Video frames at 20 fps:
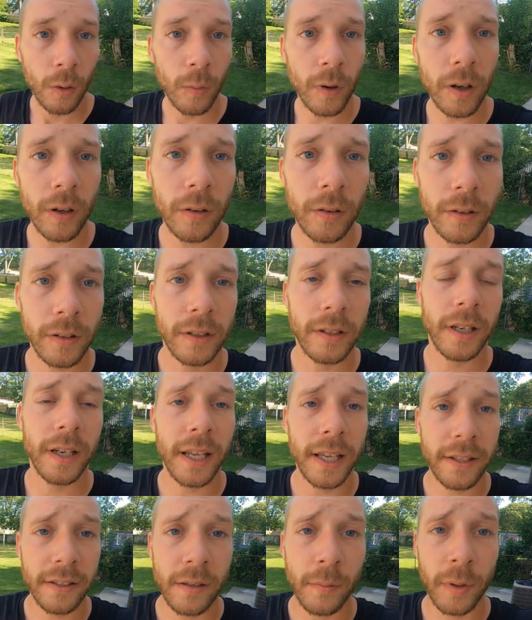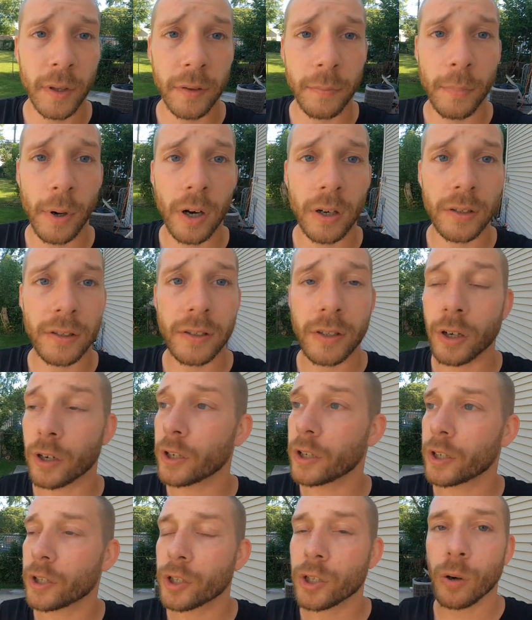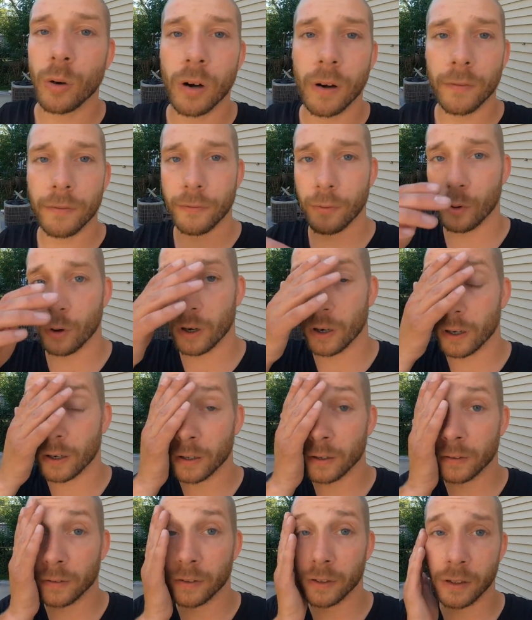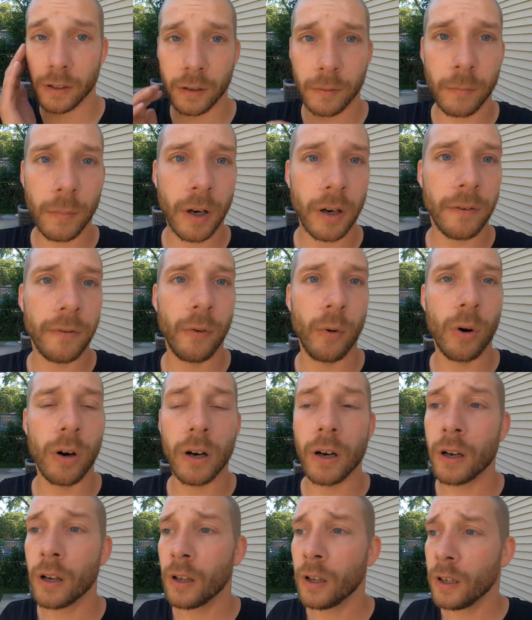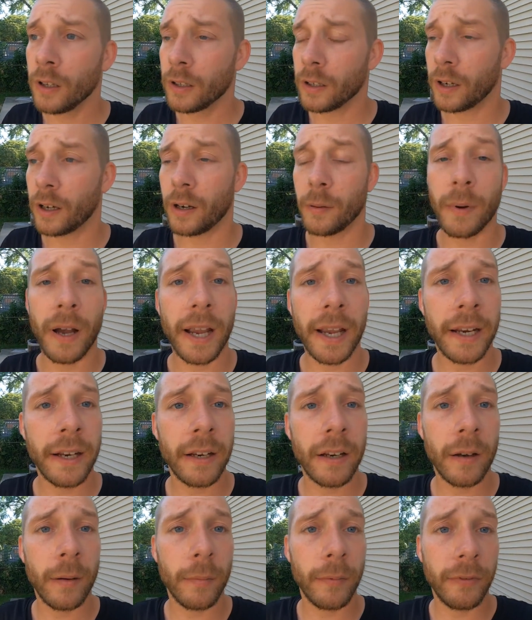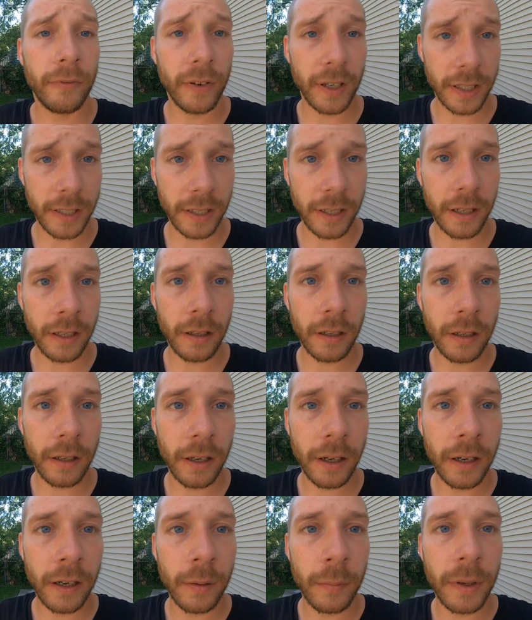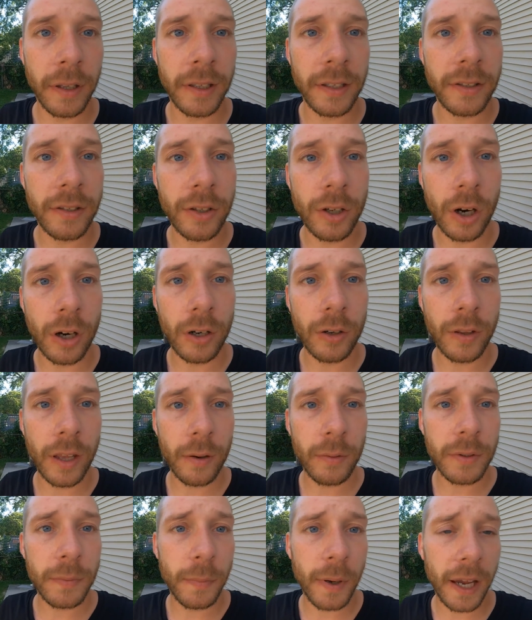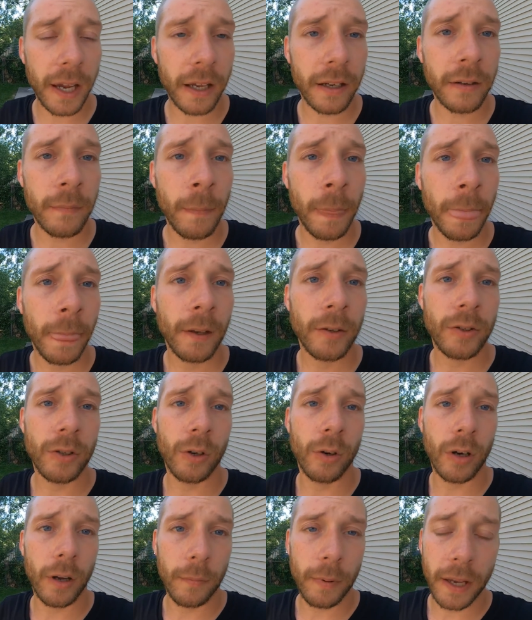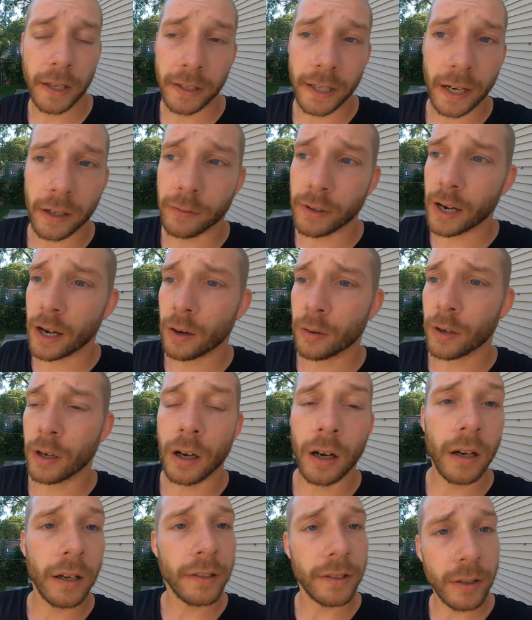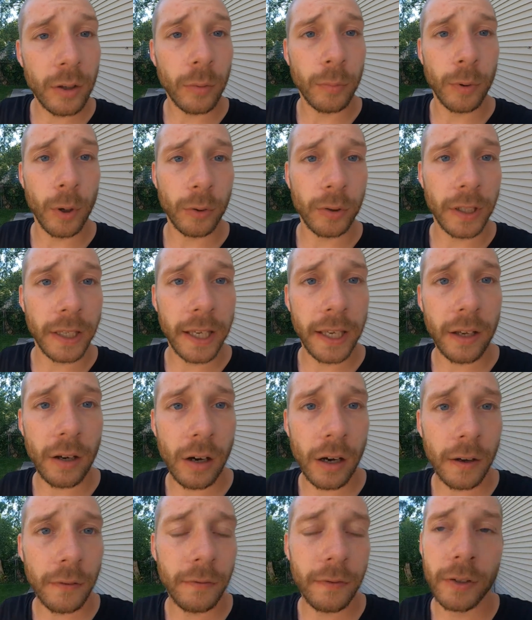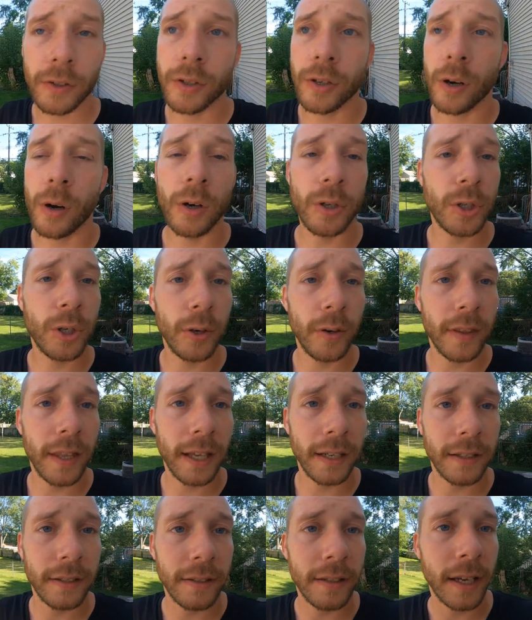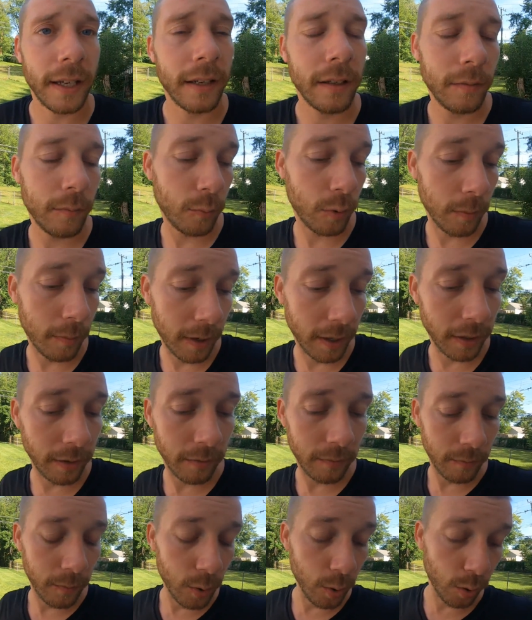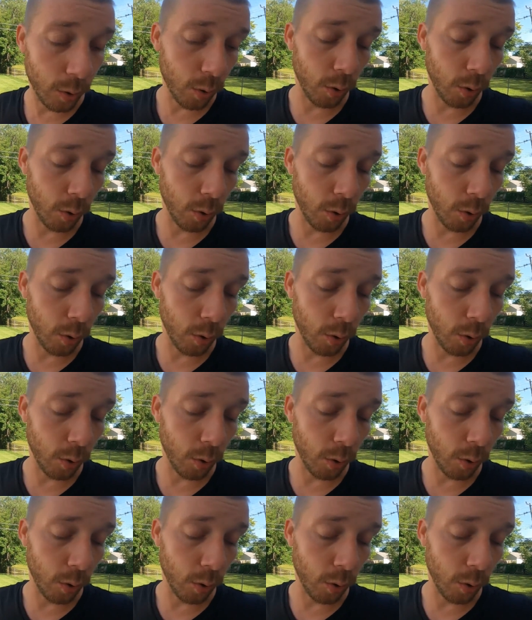Well, today some of the parts started to show up for the Mark IV. I ended up fixing it. It ended up being the starter that was bad. So I banged that around. I still broke the key off. So I'll show you that in a second, what my new